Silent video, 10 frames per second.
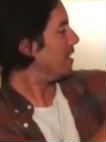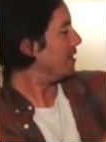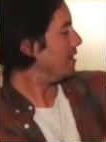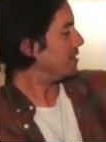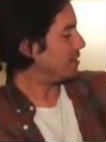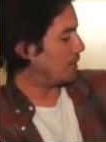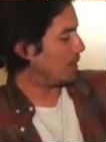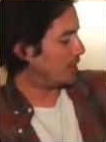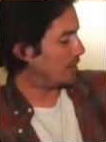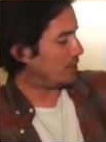this is
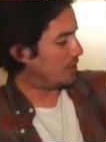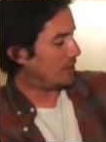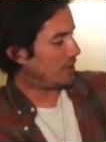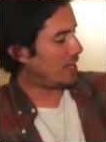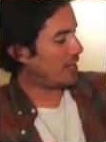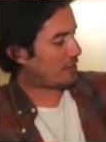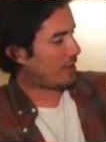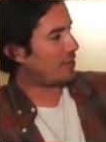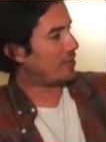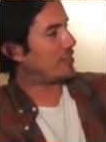what we do in
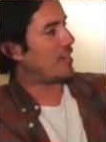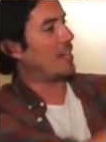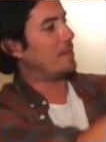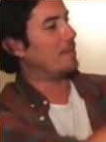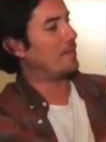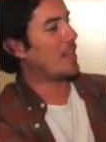Aquarius time